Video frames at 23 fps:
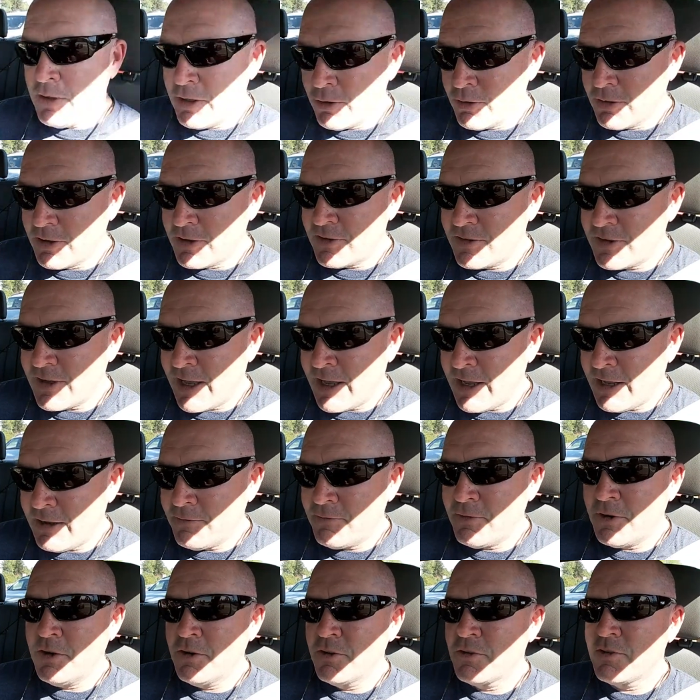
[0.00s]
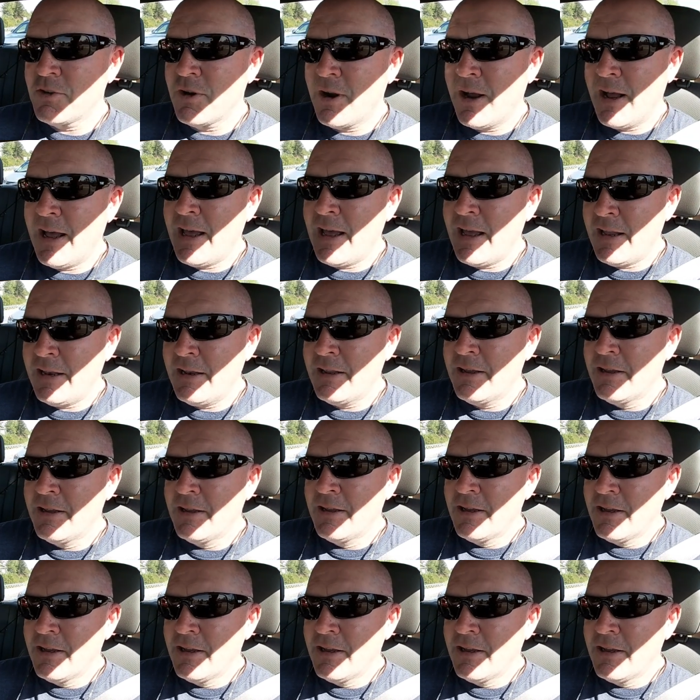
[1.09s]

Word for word: building safe and you're trying